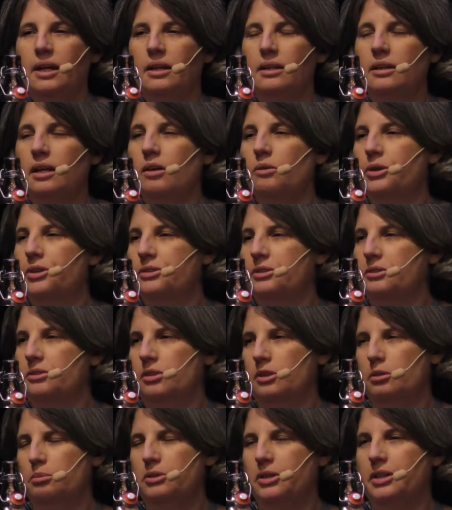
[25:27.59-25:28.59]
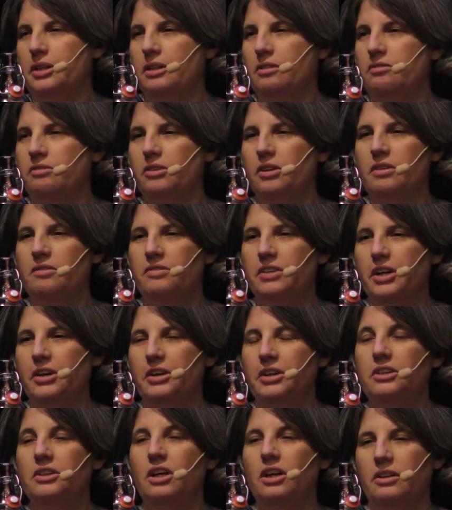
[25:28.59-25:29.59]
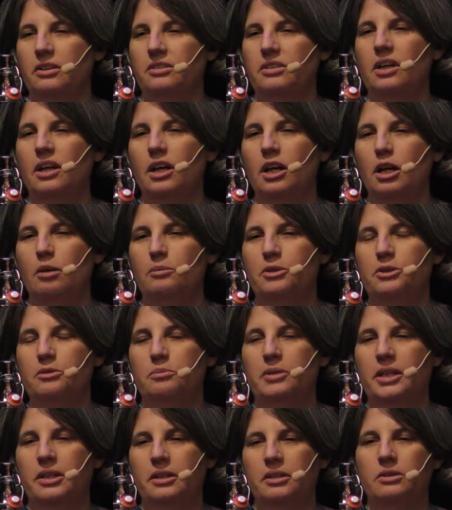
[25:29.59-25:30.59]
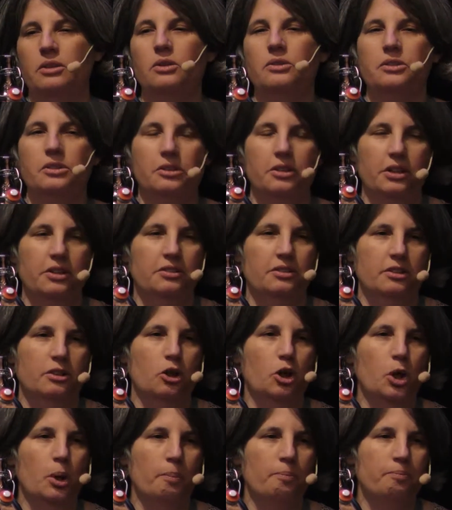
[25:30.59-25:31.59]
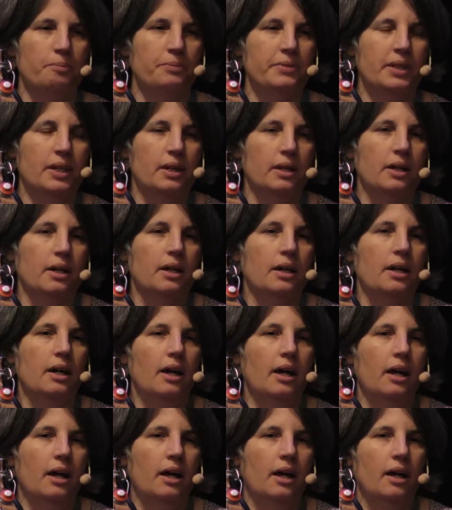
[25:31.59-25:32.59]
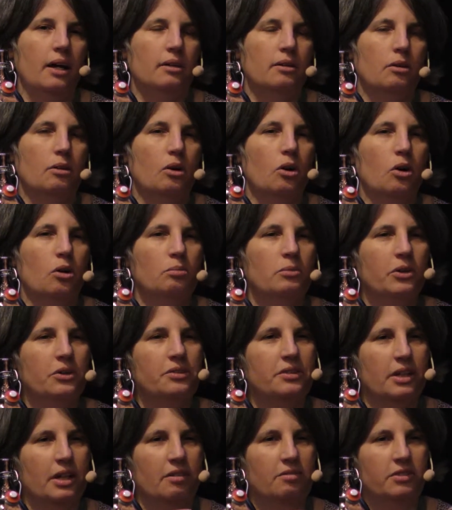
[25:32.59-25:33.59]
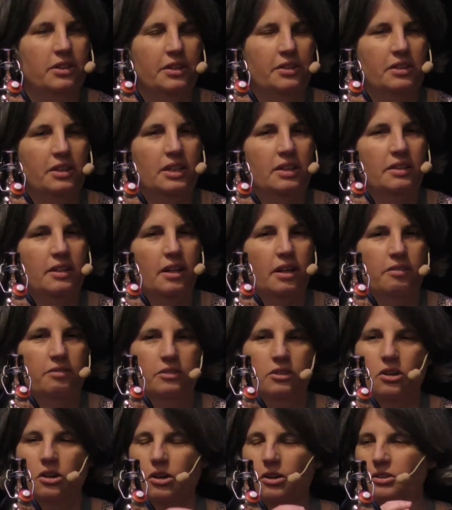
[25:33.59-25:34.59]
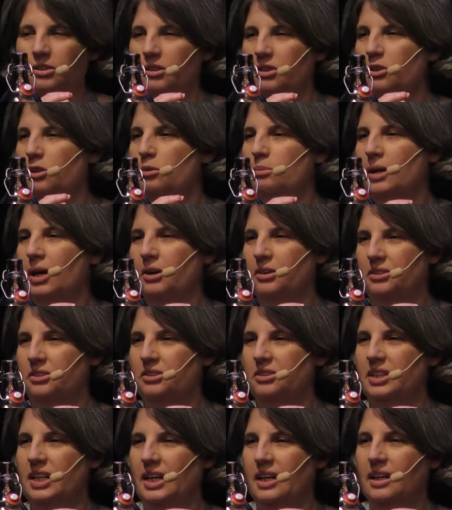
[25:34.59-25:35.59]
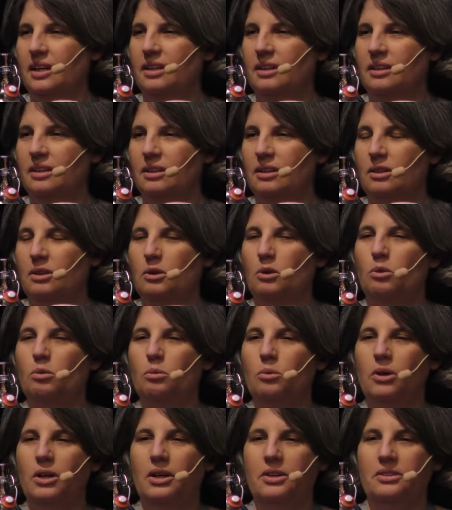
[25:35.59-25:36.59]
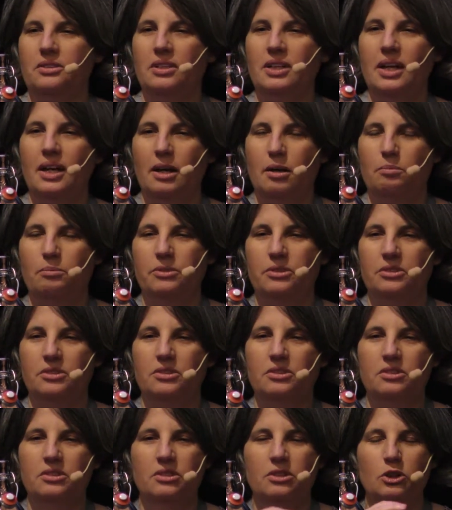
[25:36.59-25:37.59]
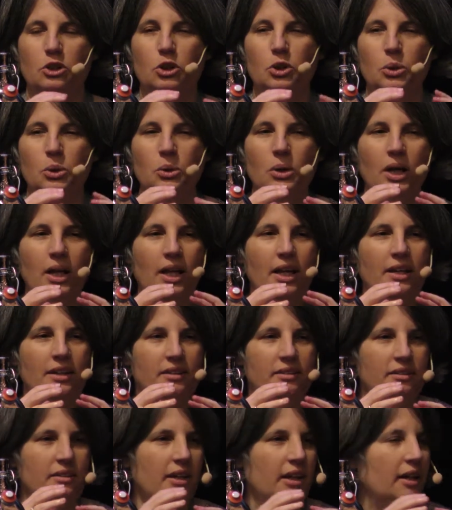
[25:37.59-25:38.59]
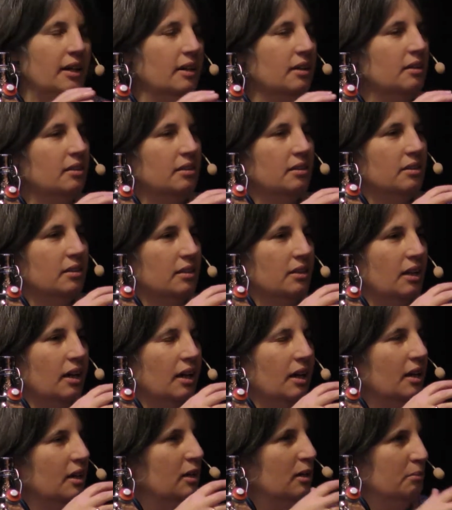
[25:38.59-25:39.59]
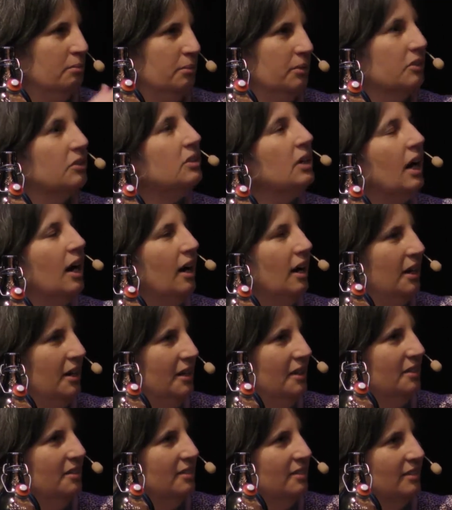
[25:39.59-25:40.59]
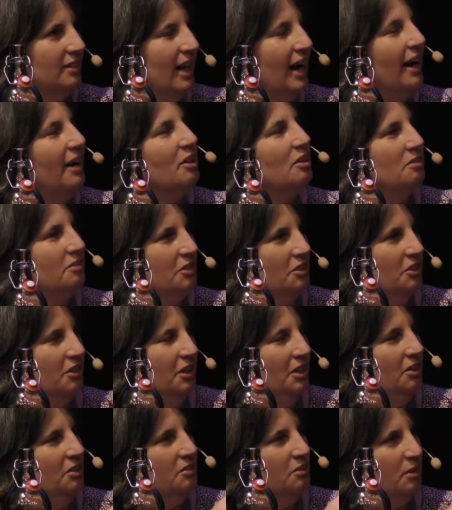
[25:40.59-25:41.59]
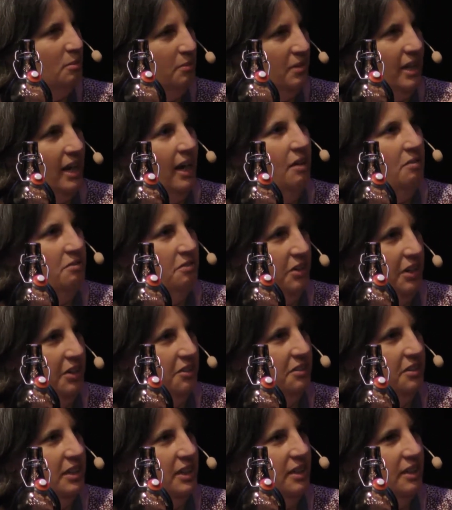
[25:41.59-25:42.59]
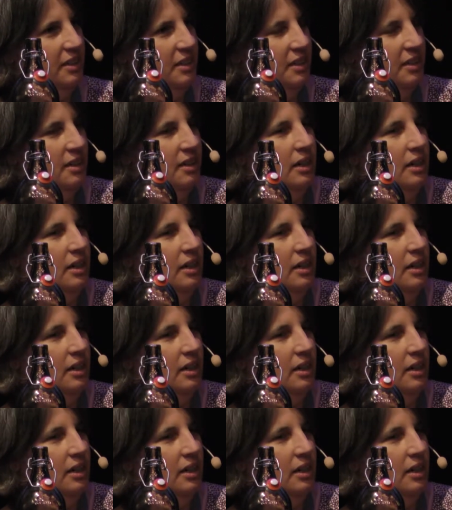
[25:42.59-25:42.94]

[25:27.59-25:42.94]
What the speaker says: And that was interpreted for a very long time as meaning no duties at all. And almost everything that I've talked to you about today were attempts to take the implied lack of duties from that phrasing